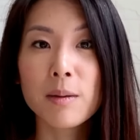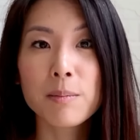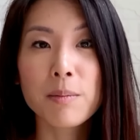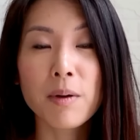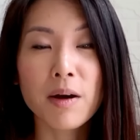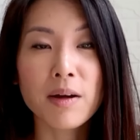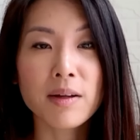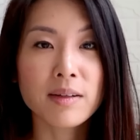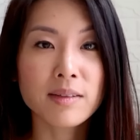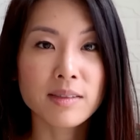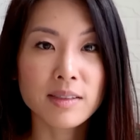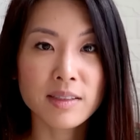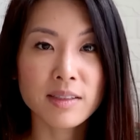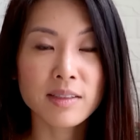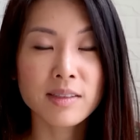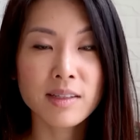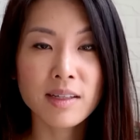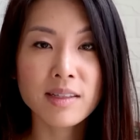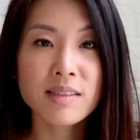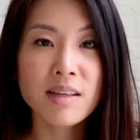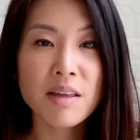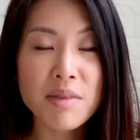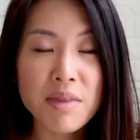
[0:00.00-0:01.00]
But
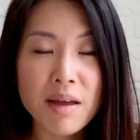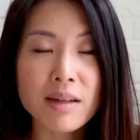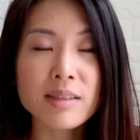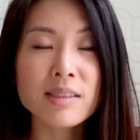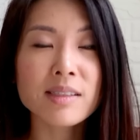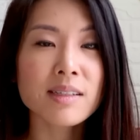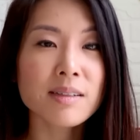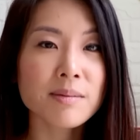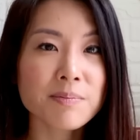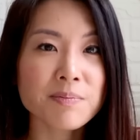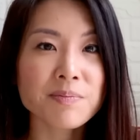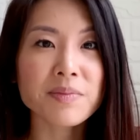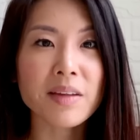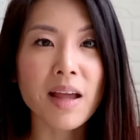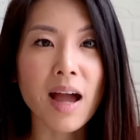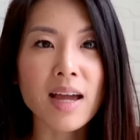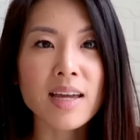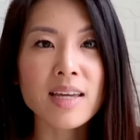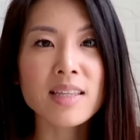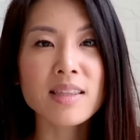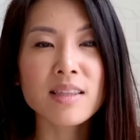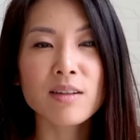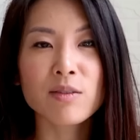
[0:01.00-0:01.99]
$16,000,
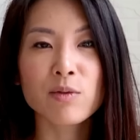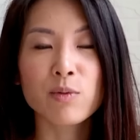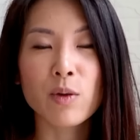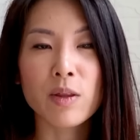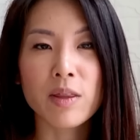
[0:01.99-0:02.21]
I can live